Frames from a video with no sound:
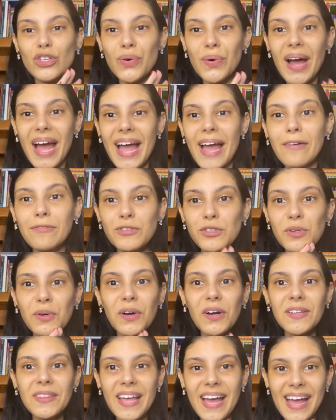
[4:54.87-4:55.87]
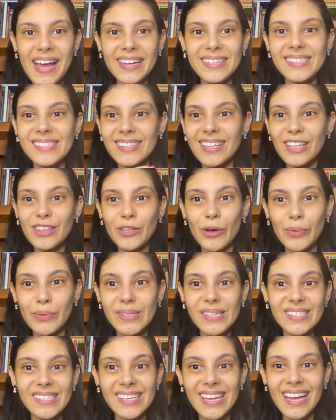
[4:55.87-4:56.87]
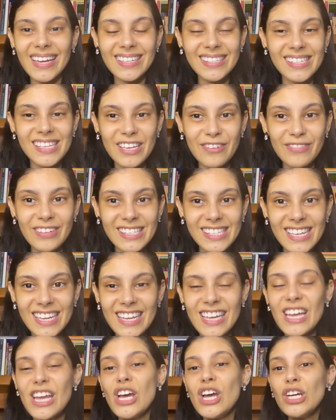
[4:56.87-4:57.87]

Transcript: you have to connect the noticing activity